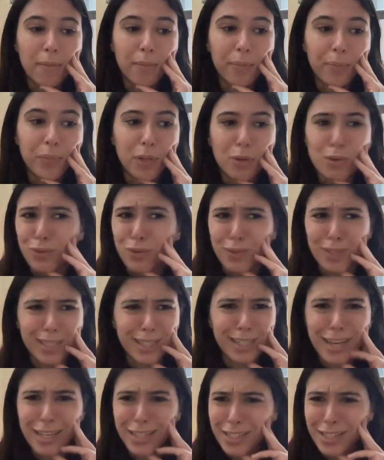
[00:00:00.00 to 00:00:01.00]
It was a
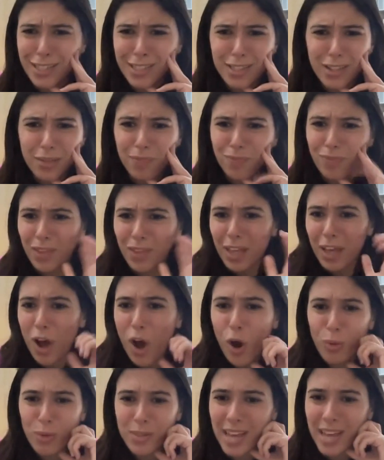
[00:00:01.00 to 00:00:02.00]
really nice like
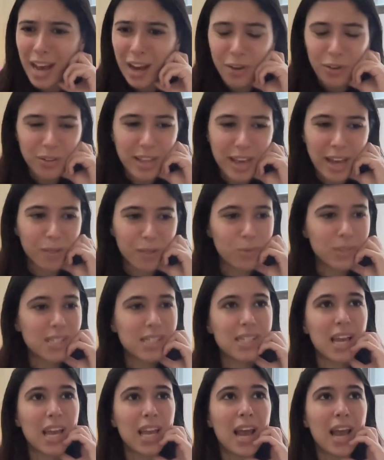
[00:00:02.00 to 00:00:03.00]
hotel that we
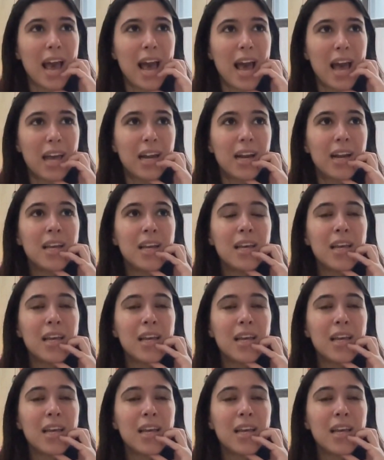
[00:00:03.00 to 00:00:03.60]
stayed at,